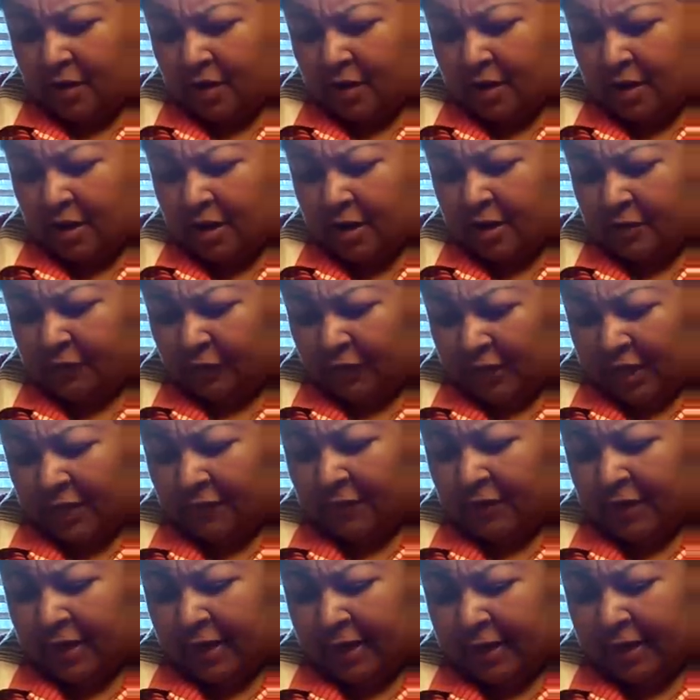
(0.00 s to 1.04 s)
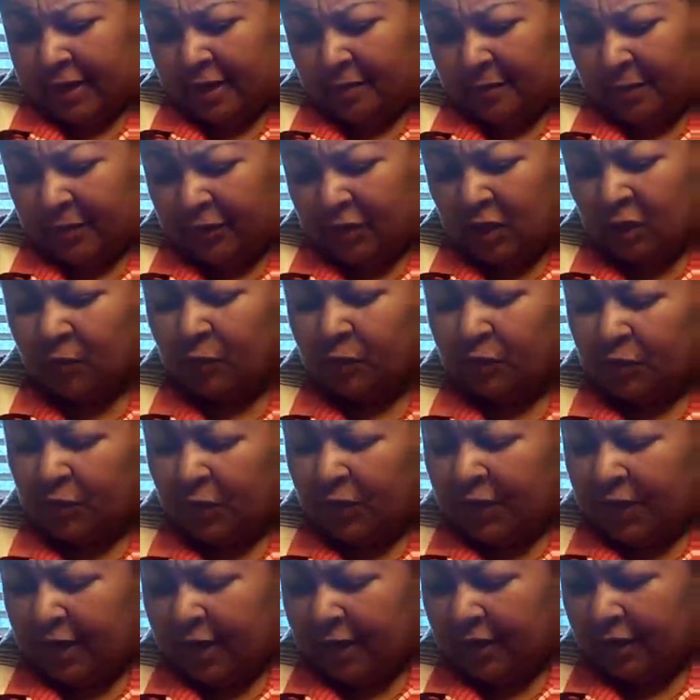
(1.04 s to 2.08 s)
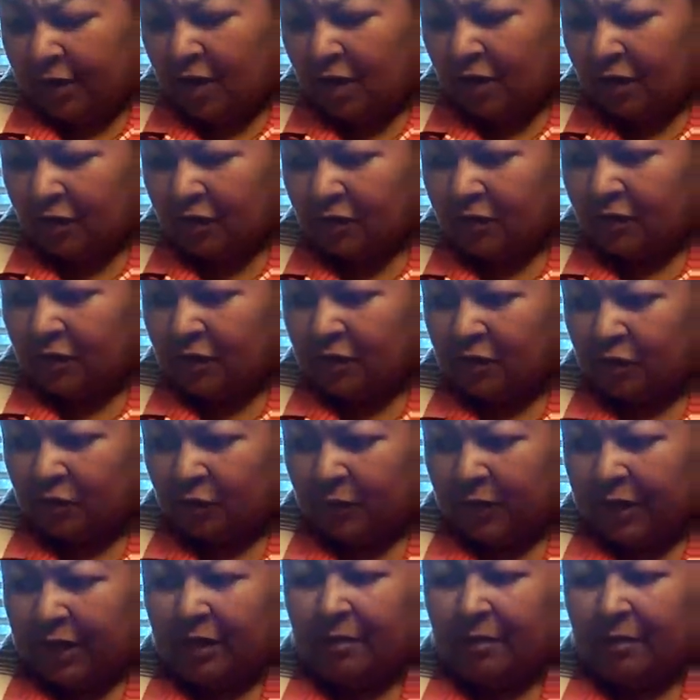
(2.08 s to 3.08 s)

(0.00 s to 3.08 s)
uh, $11.99. These were $39. It's three.